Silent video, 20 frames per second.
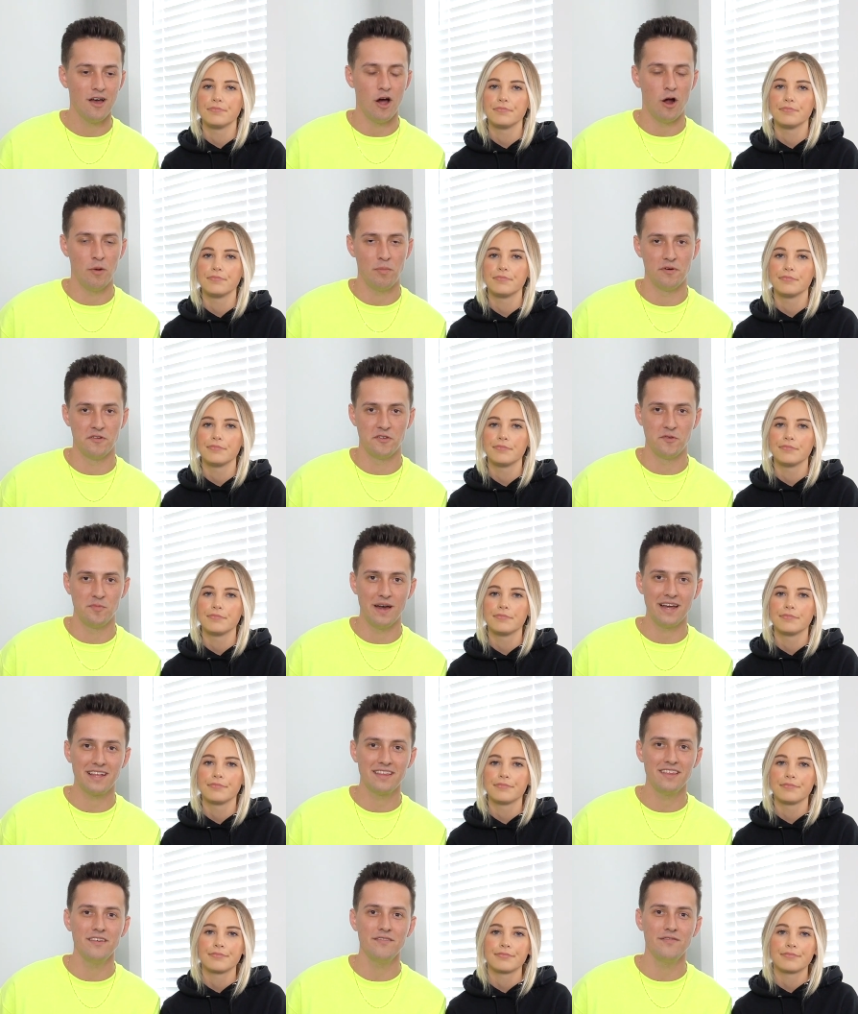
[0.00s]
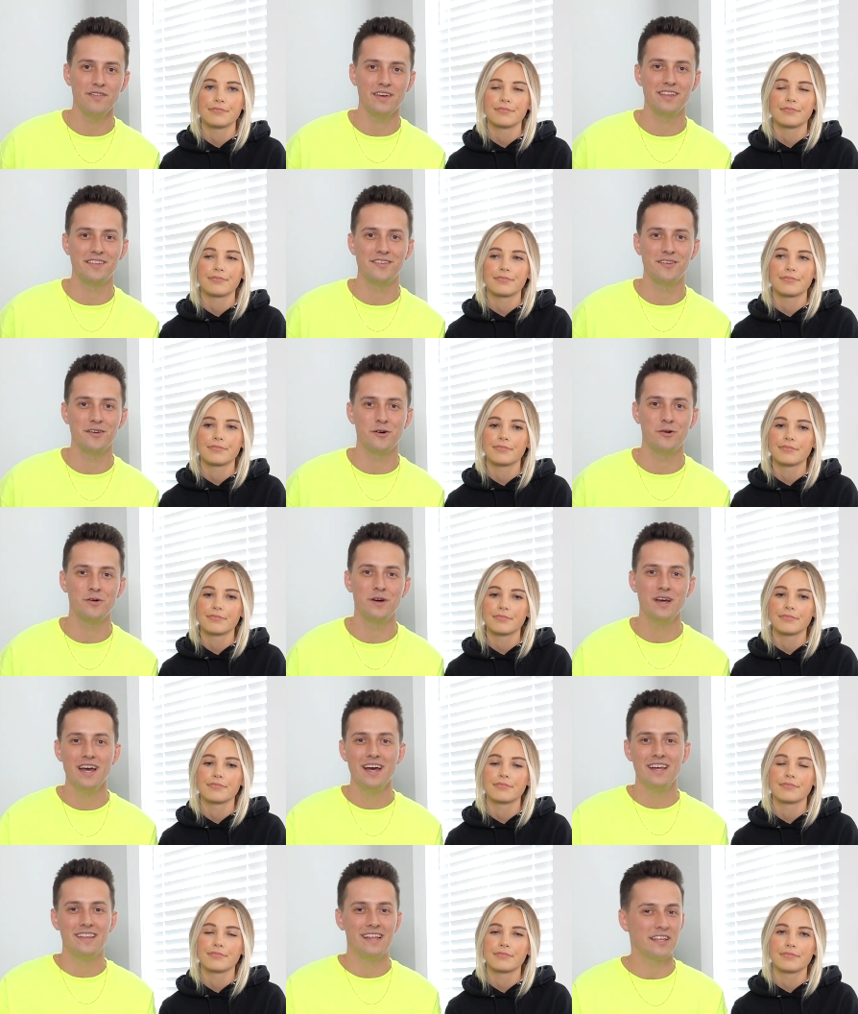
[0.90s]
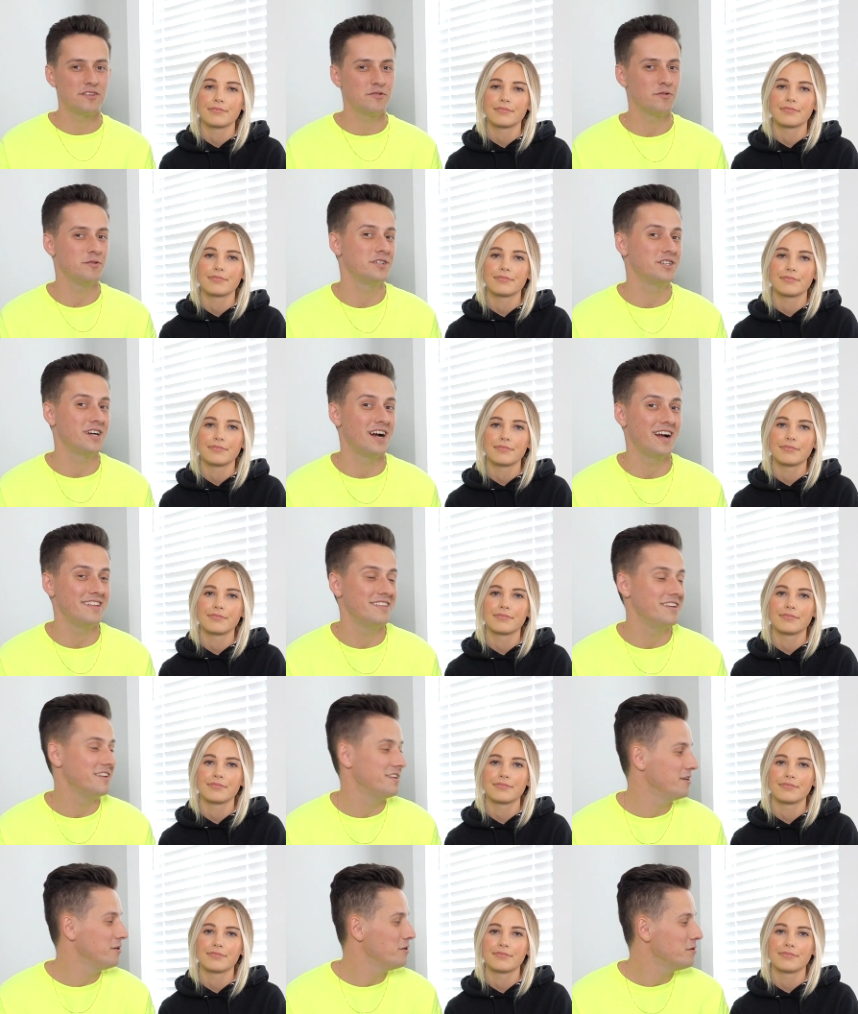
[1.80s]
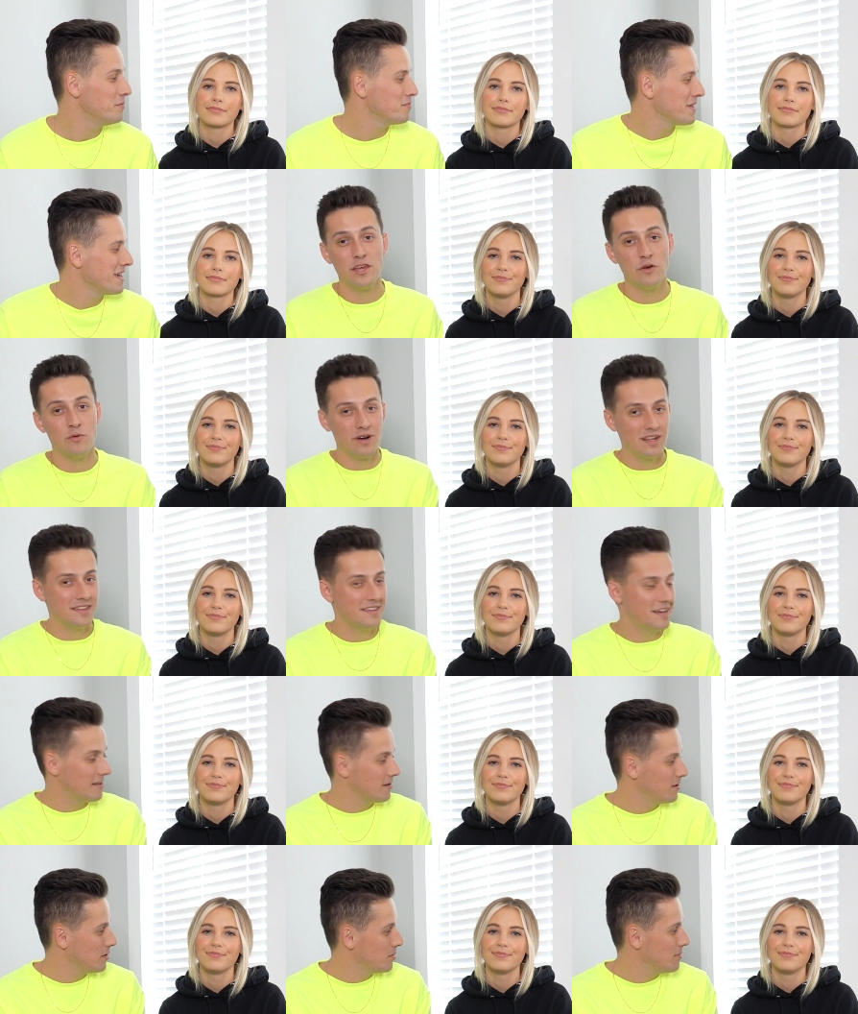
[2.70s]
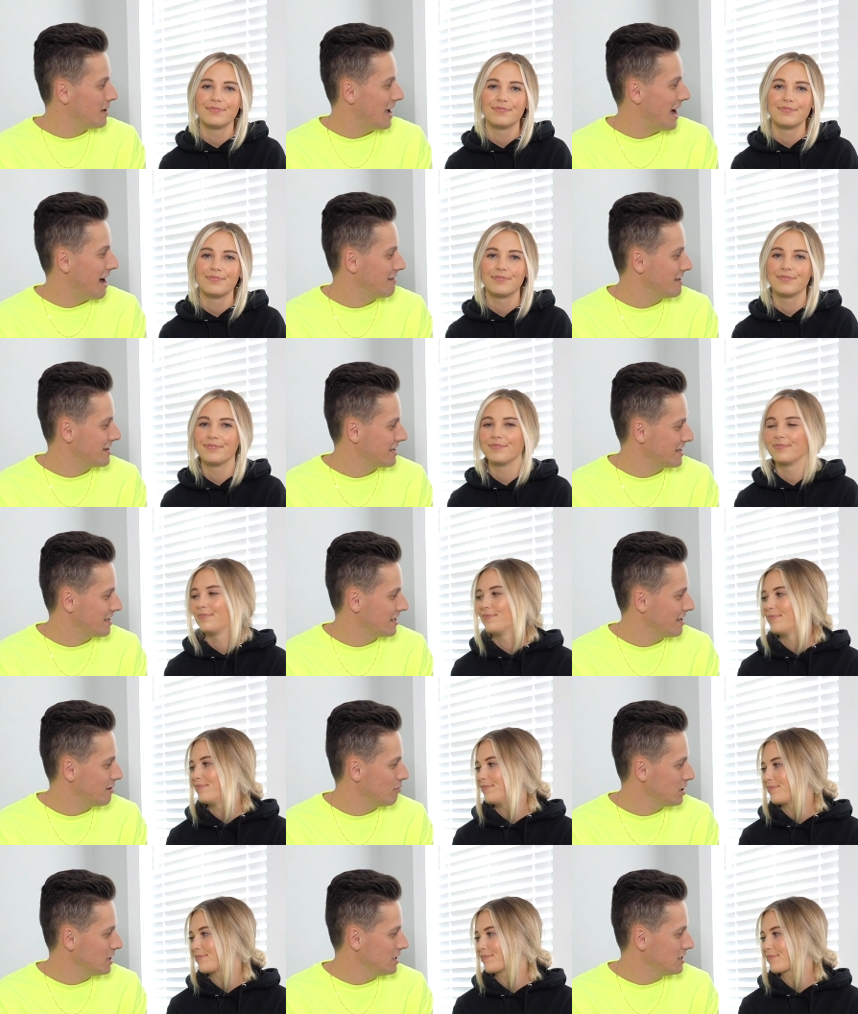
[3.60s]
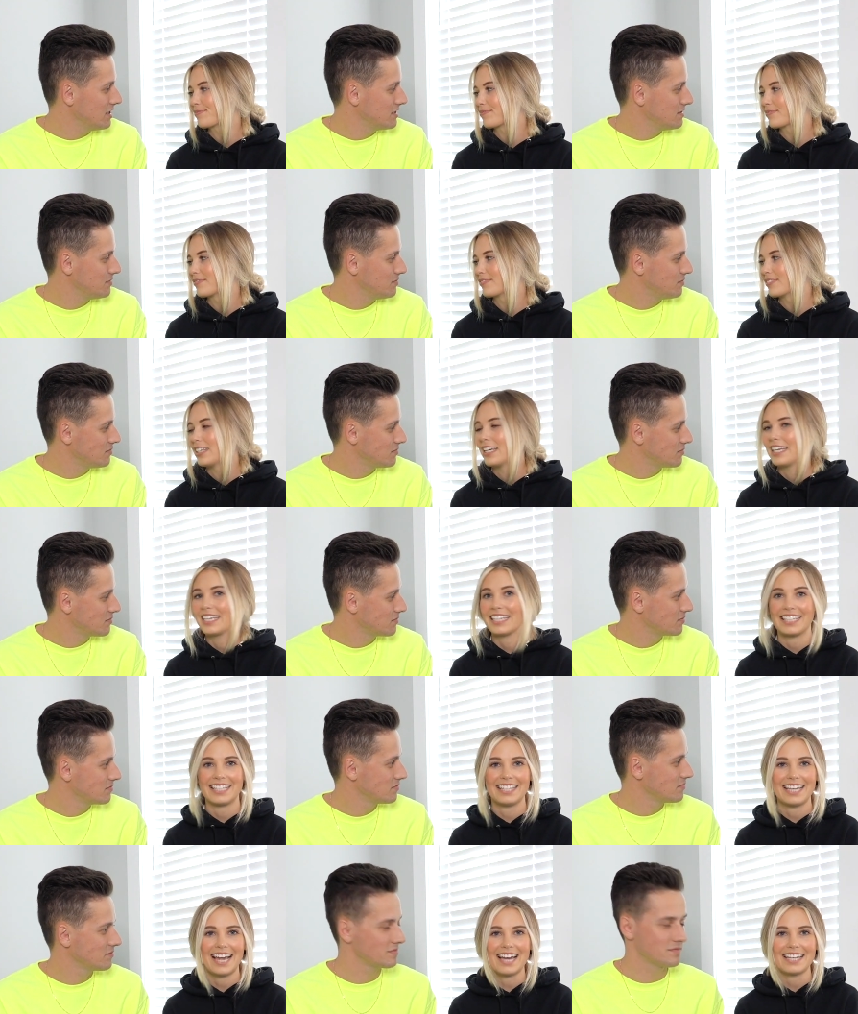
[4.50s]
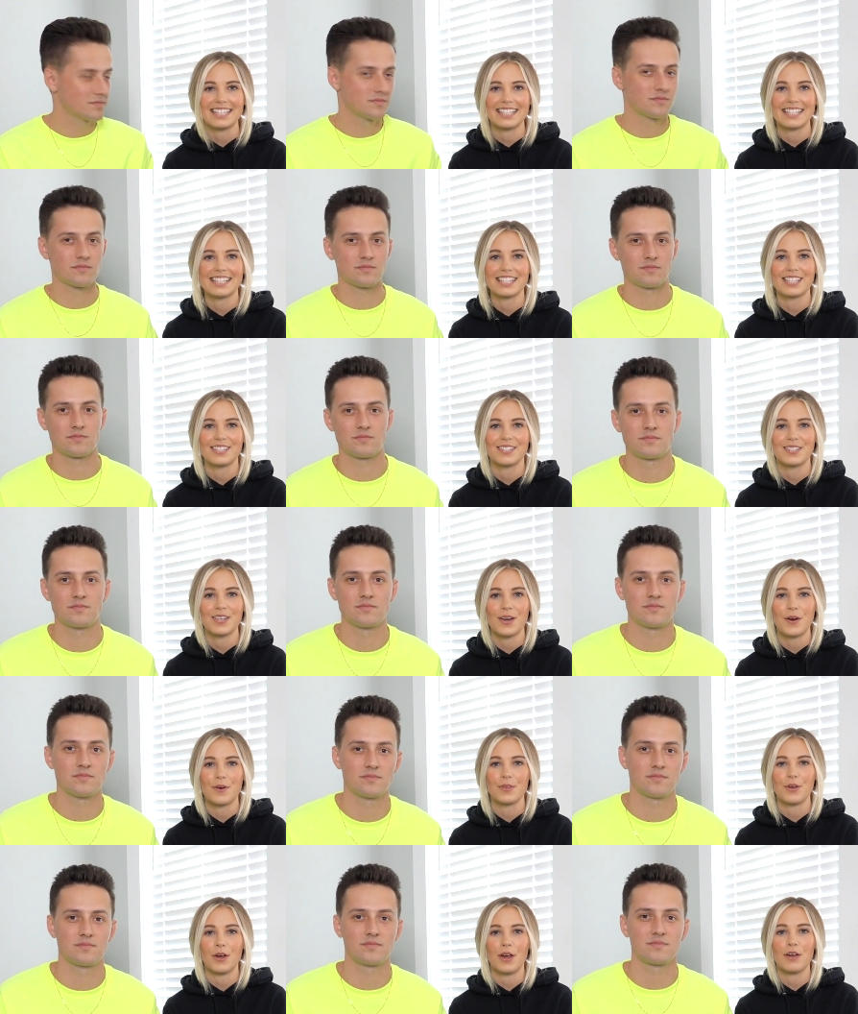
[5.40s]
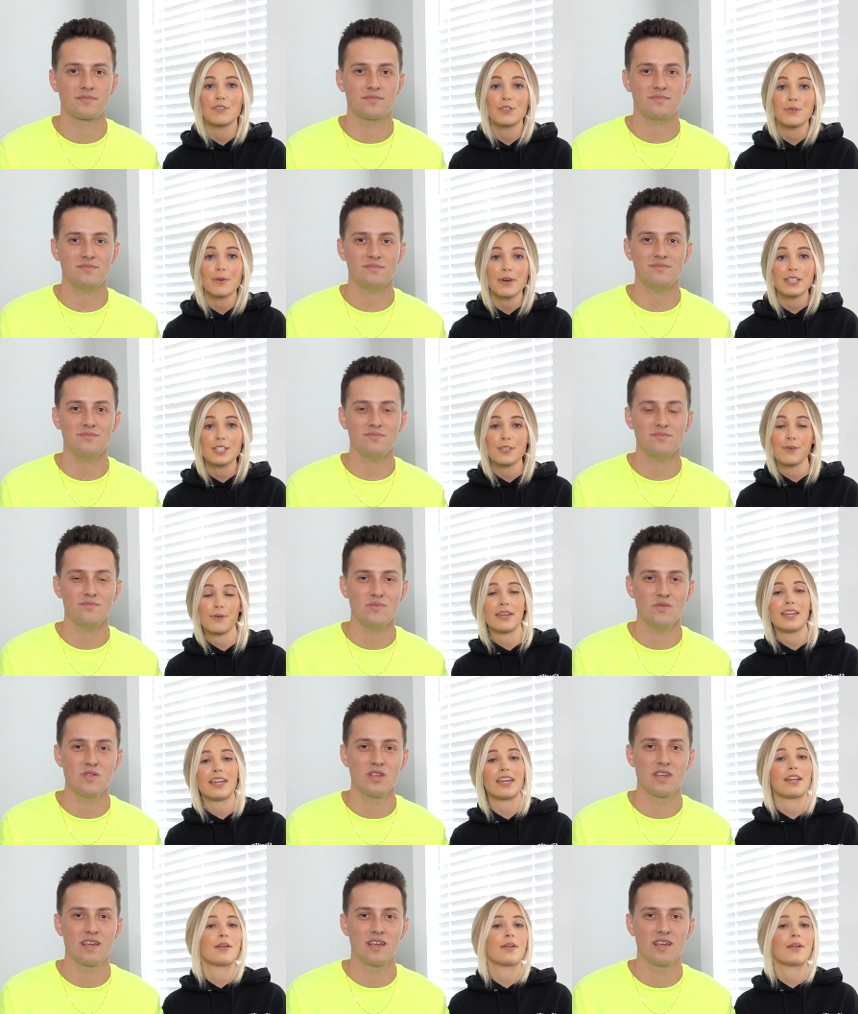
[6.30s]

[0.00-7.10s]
Speaker 1: our perspective. And so that's what we're trying to do. You wanna tell them how they can get one?
Speaker 2: Yes, so there are a few ways you can